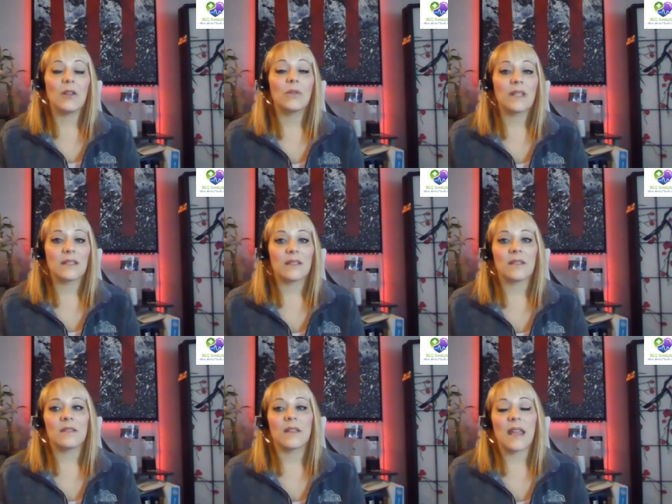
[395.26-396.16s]

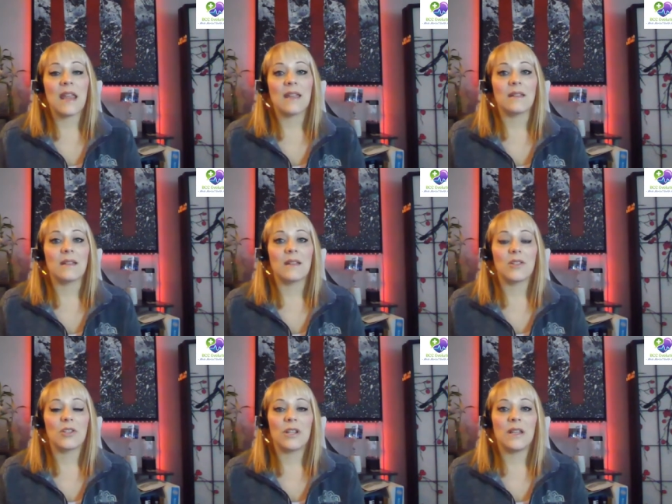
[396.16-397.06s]
illnesses, and
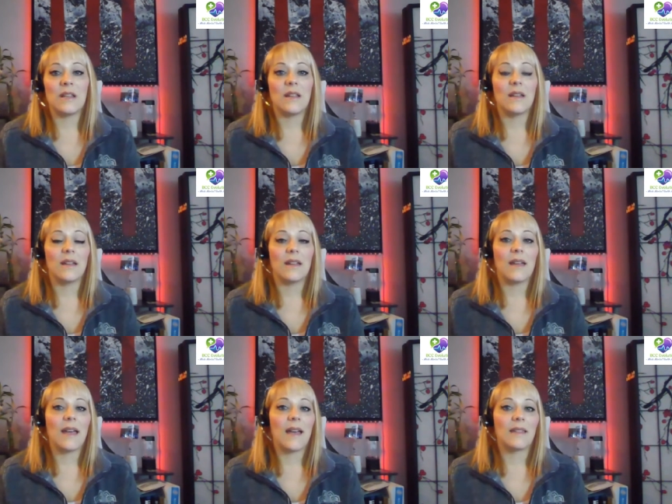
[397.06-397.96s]
she
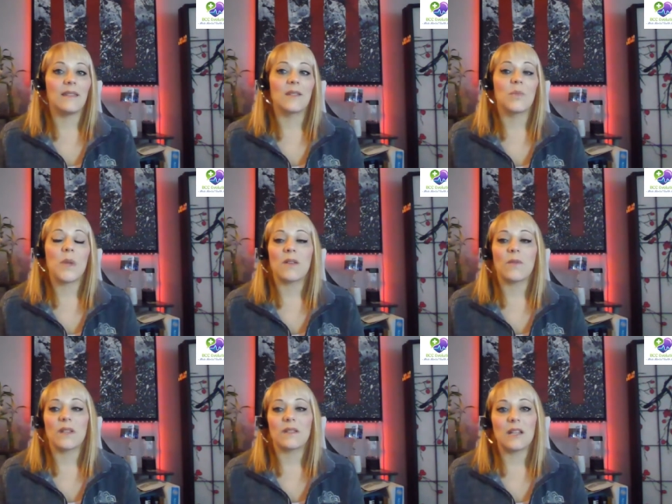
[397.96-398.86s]
had this
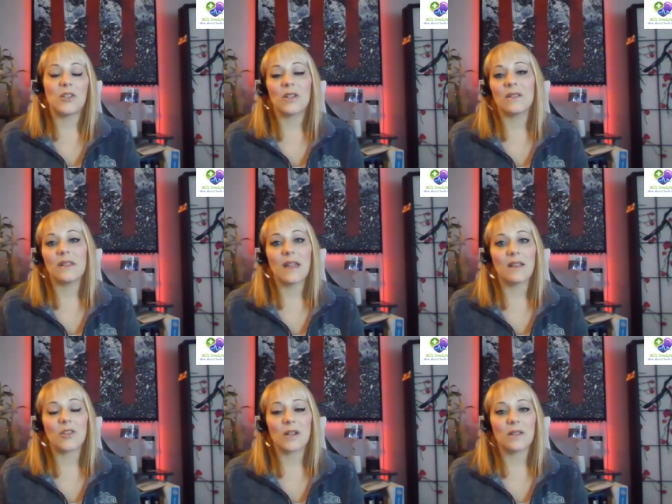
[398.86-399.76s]
manifestation that
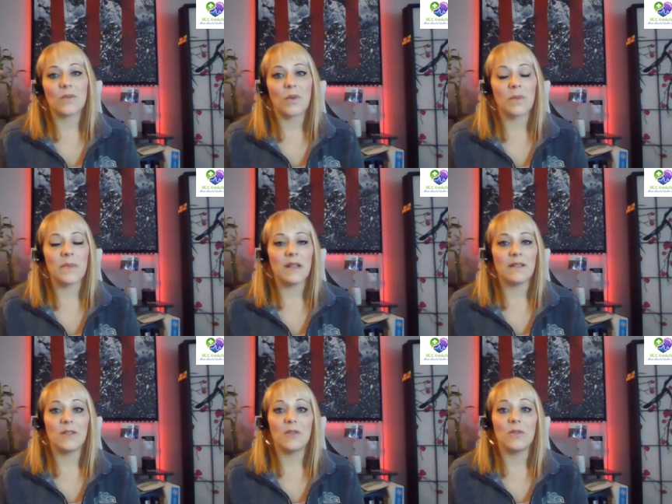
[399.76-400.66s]
transformed
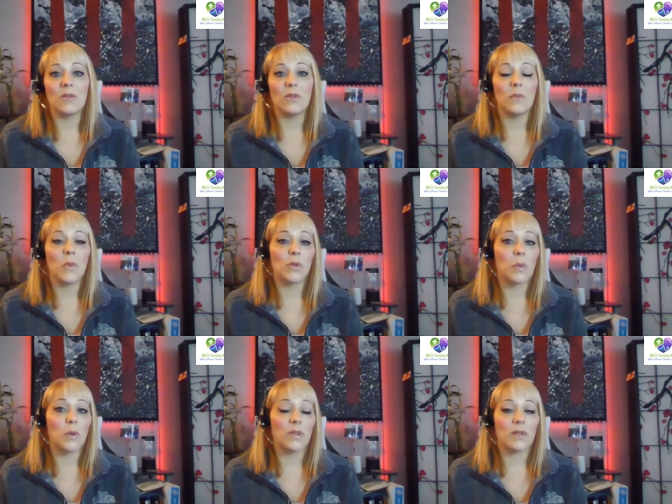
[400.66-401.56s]
into
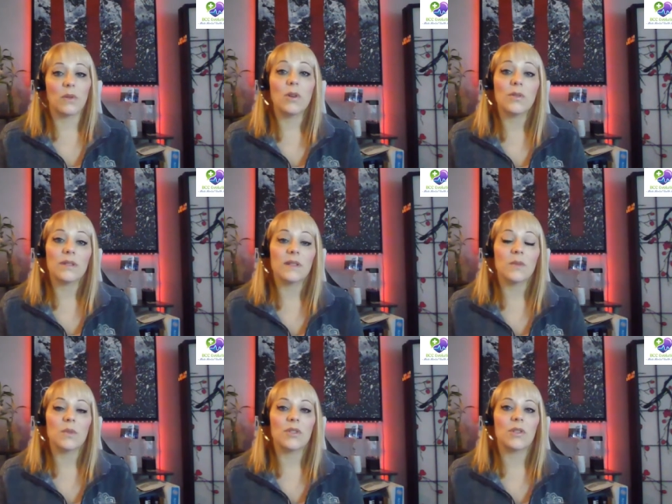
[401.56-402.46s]
multiple
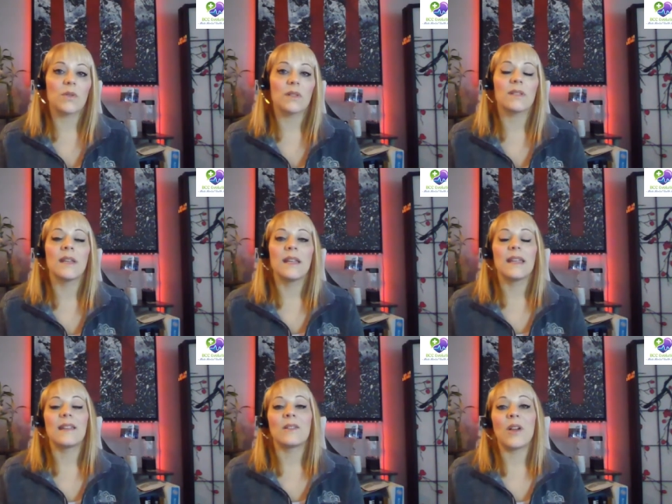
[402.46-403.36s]
sclerosis, which she was
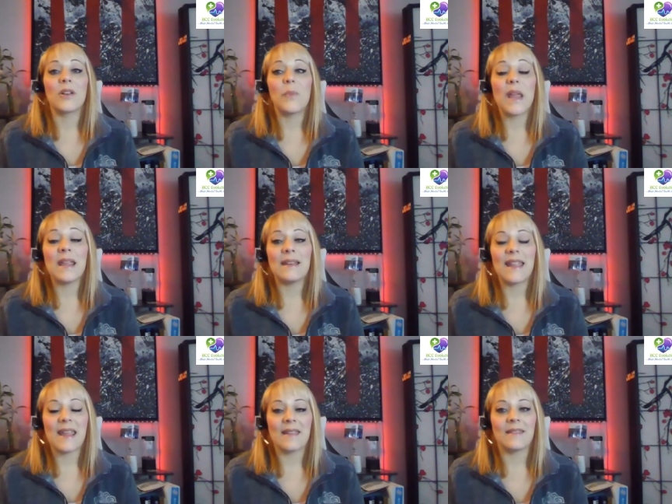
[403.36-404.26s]
in a lot of pain.
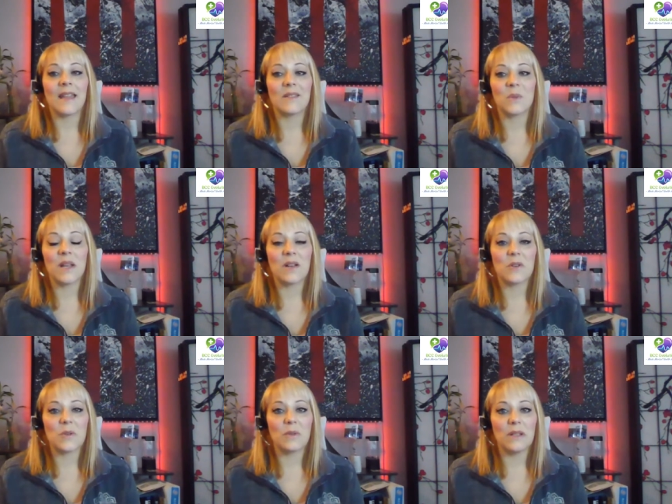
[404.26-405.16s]
And that's what I
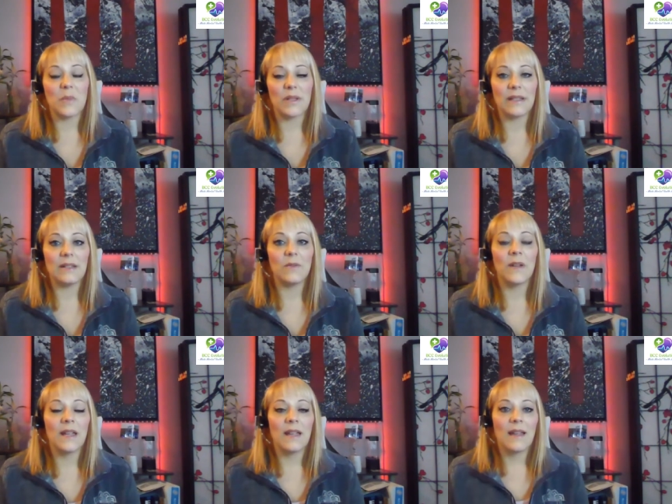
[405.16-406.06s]
truly believe
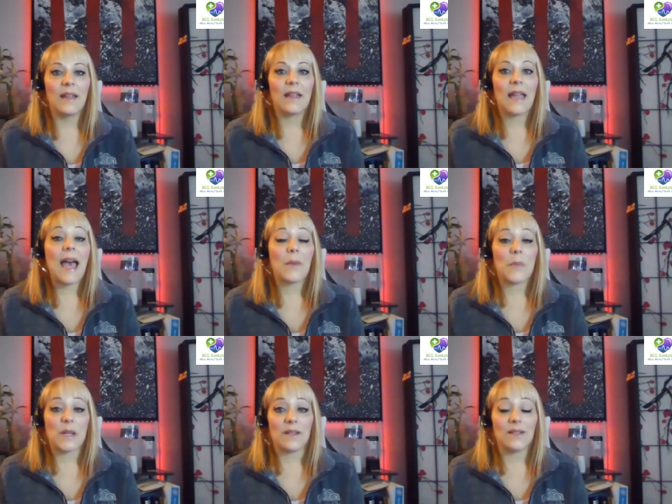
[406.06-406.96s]

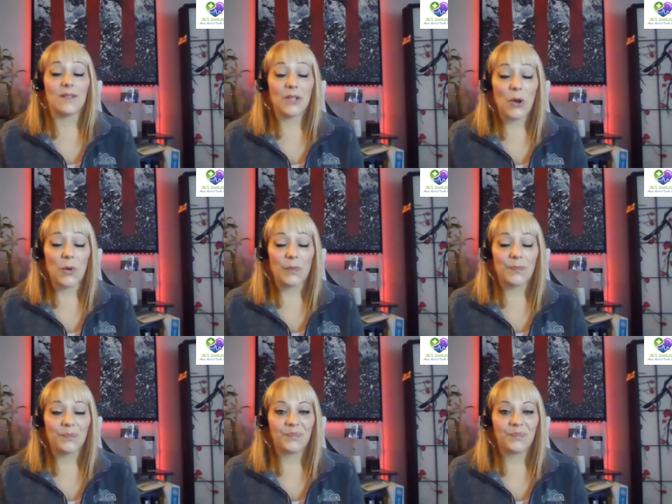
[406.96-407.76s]
happened. So,